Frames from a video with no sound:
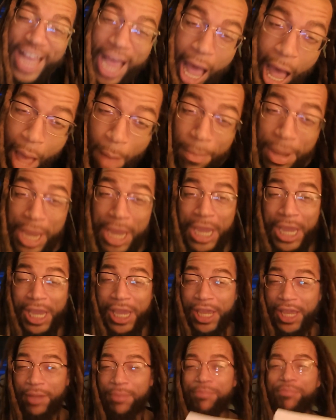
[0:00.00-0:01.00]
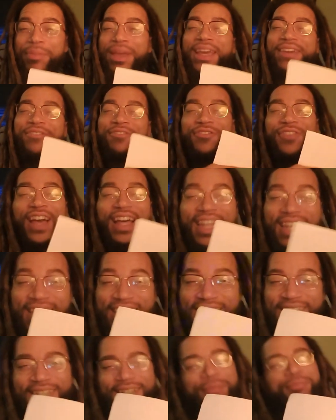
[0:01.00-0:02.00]
Tommy. Big
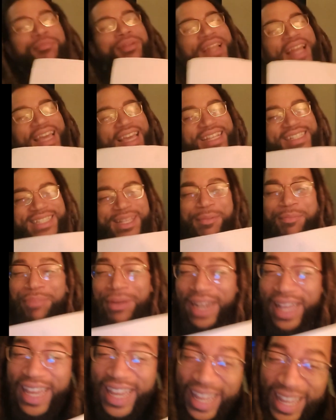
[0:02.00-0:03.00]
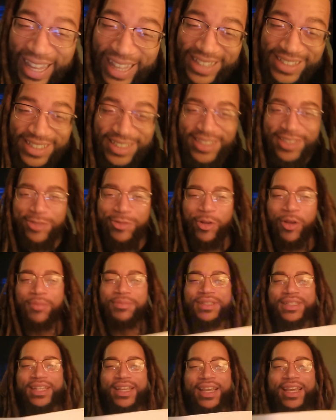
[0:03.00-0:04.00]
fella, players and playettes. You know what
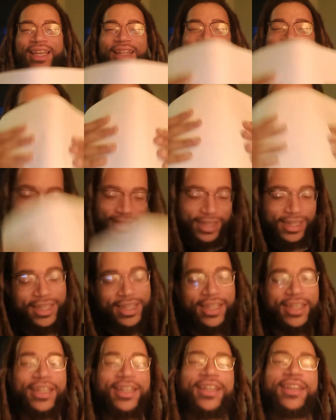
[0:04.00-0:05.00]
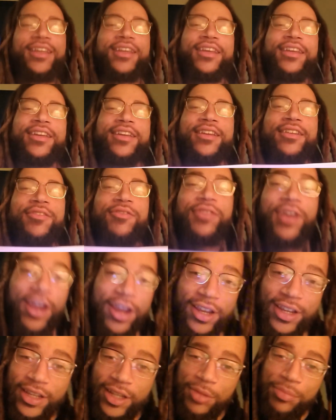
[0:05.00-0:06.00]
I'm saying?
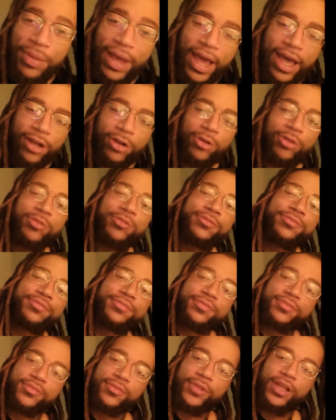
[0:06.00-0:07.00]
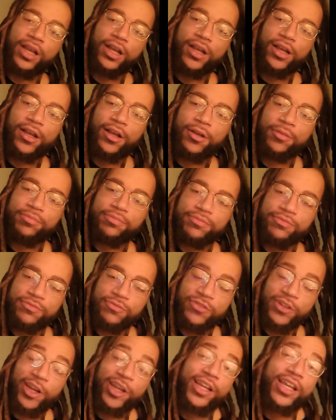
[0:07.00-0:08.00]
Very good battle. Um,
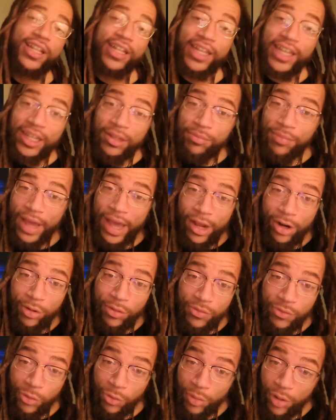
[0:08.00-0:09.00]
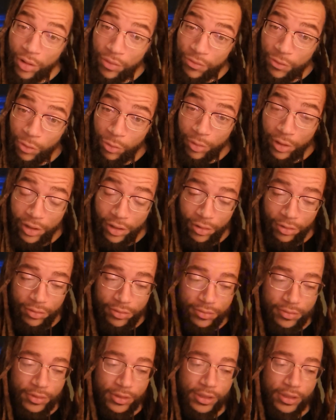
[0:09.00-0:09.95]
very clean battle, for real, for real.